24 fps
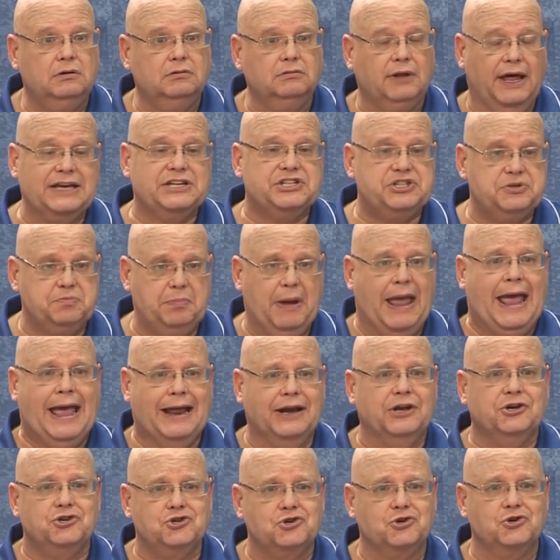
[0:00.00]
like
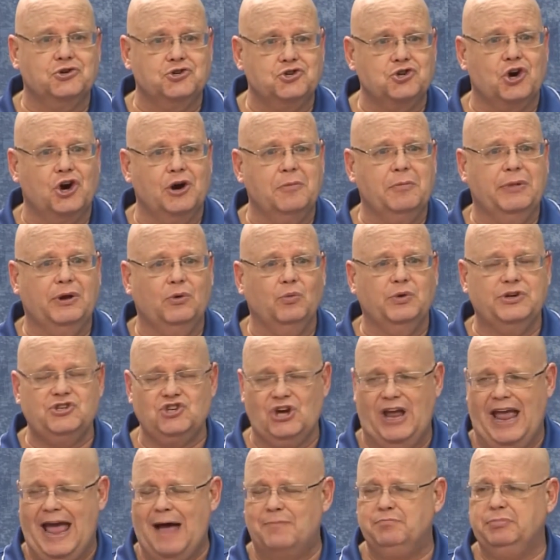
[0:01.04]
Spanish or German,
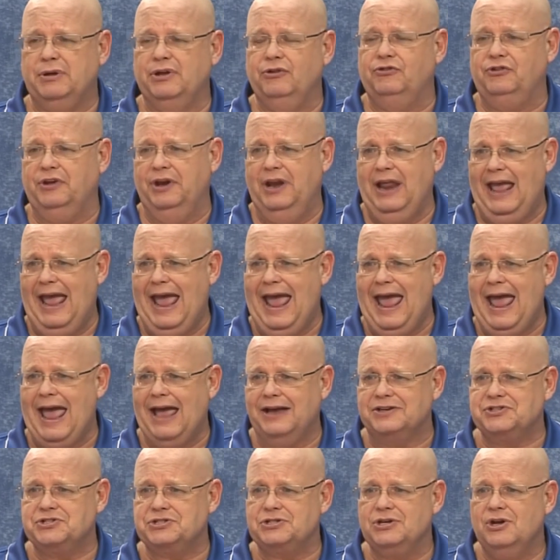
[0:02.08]
which happens in
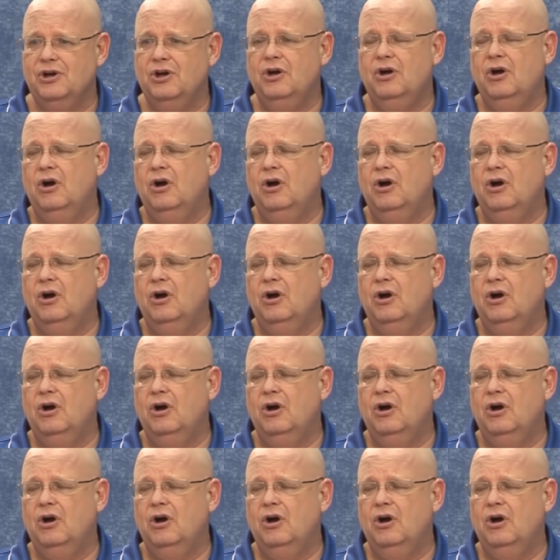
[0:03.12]
Acts,